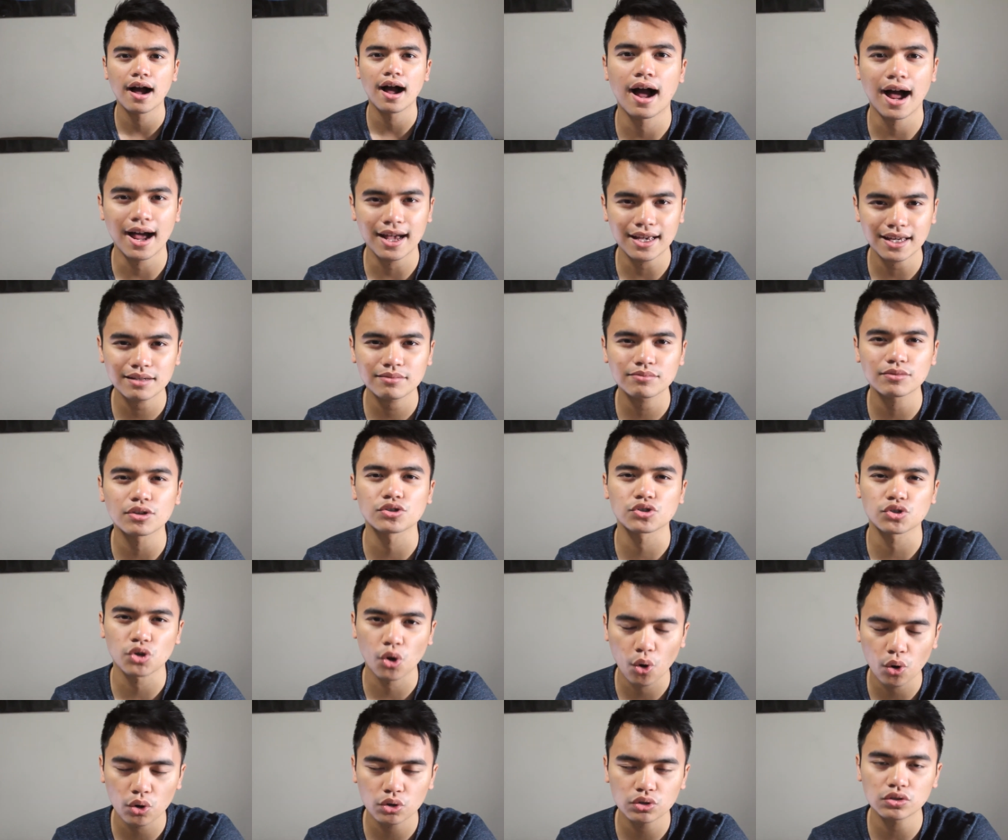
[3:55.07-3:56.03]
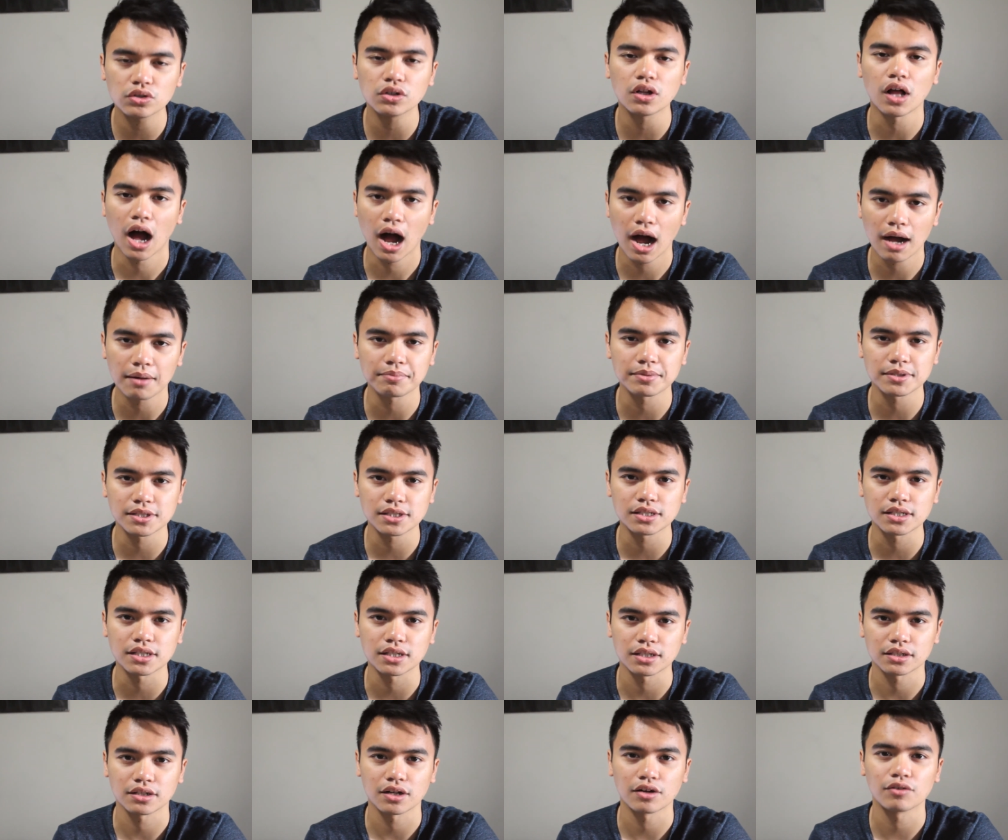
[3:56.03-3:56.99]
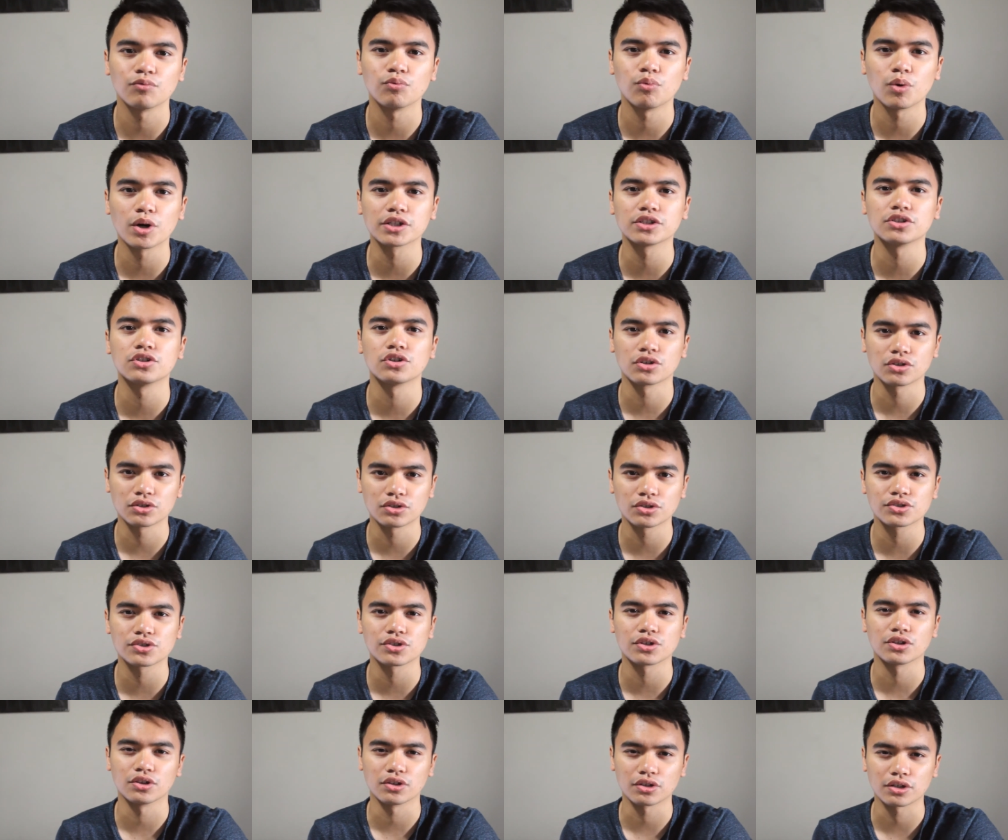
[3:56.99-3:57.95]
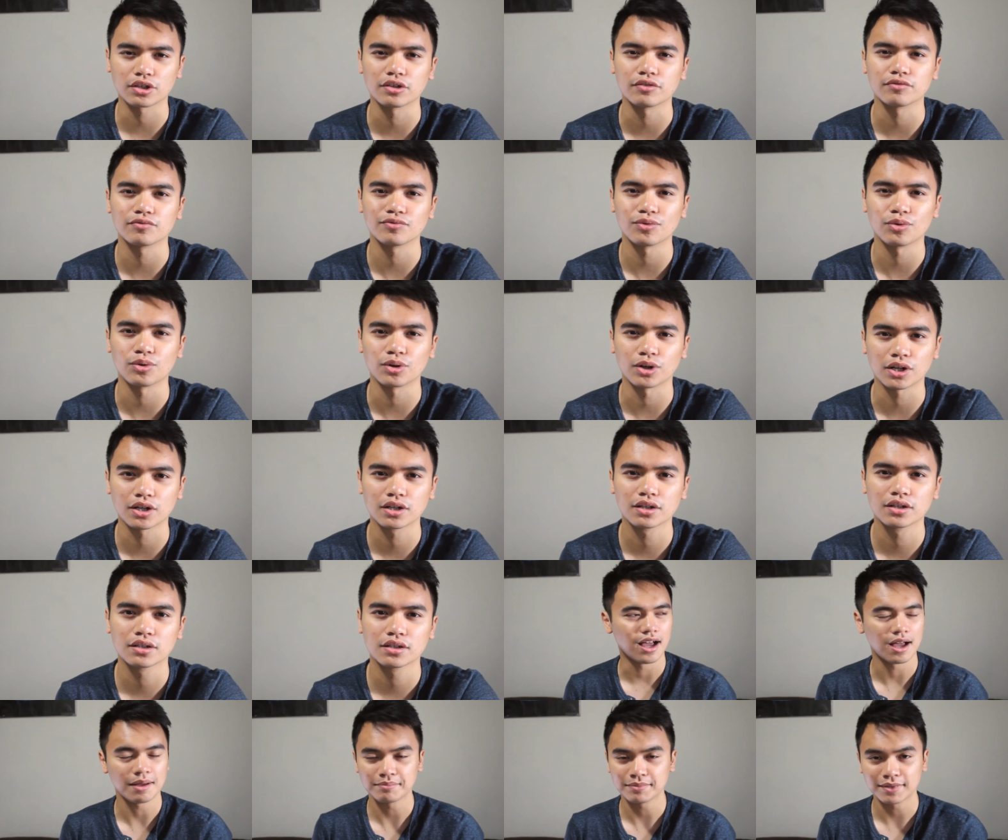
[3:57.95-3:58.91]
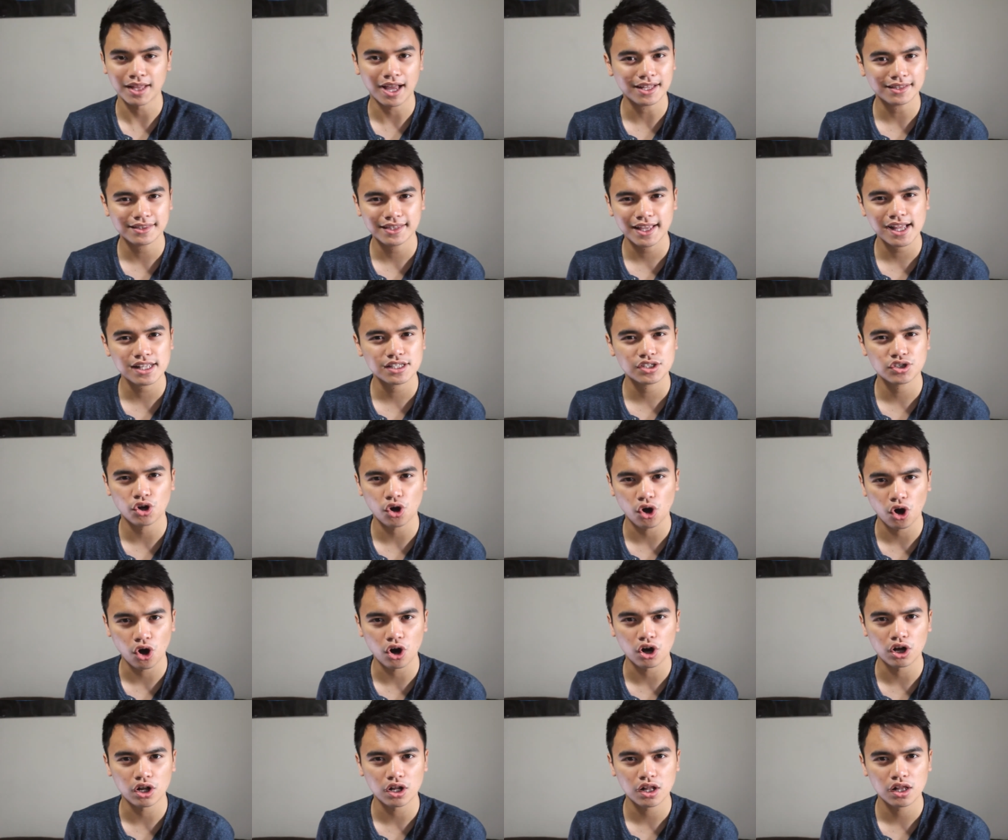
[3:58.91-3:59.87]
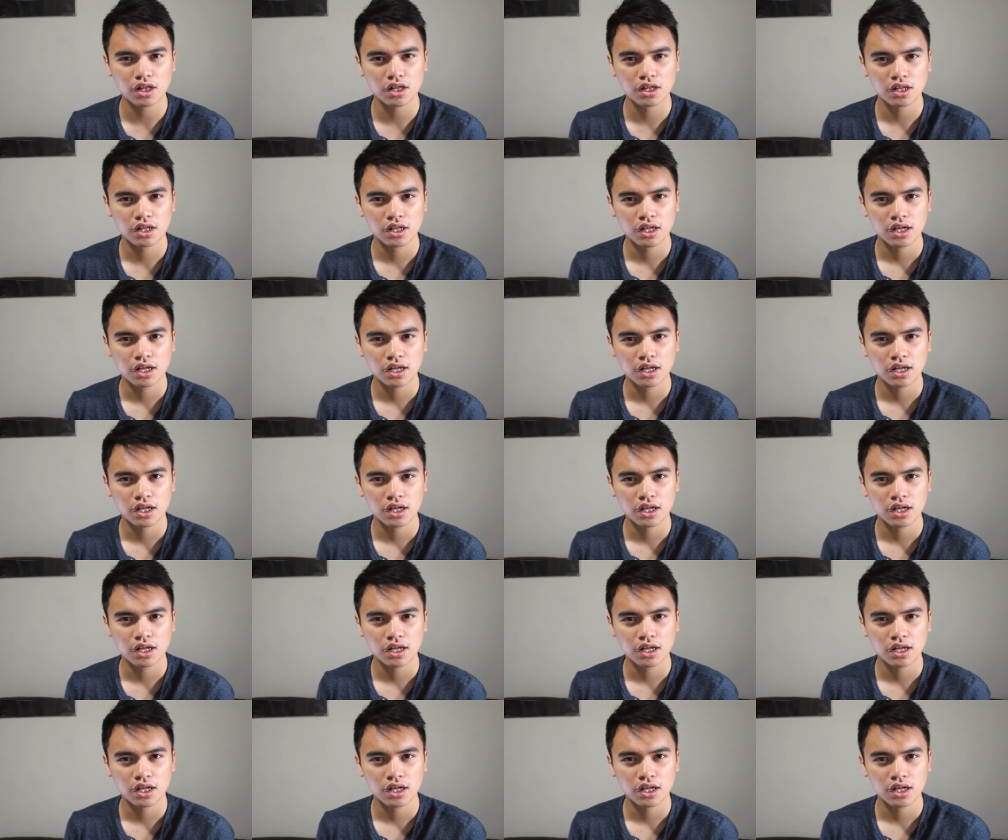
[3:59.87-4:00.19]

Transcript: I am the total opposite of what girls are looking for. I'm not that tall,